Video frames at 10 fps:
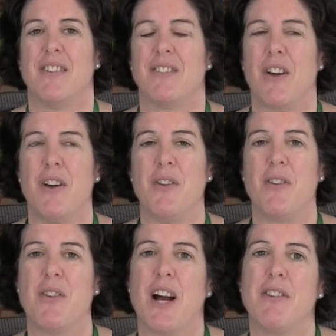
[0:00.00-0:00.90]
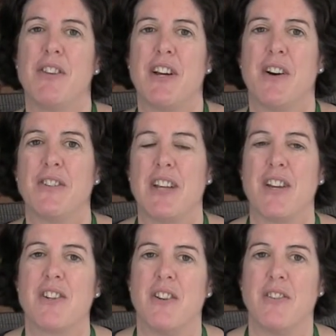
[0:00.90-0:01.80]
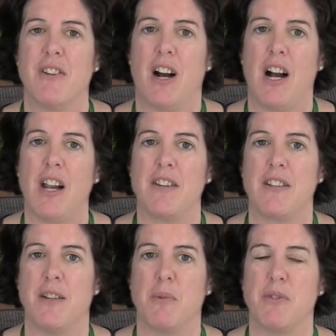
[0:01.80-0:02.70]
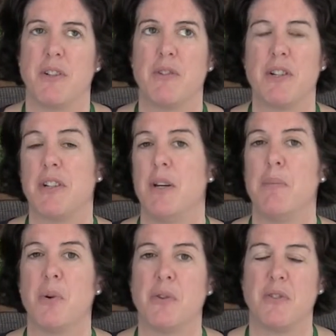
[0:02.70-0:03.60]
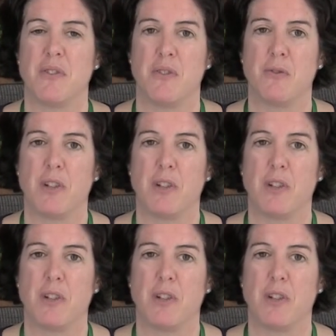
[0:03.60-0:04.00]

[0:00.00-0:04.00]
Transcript: So the other thing our session highlighted was the critical importance of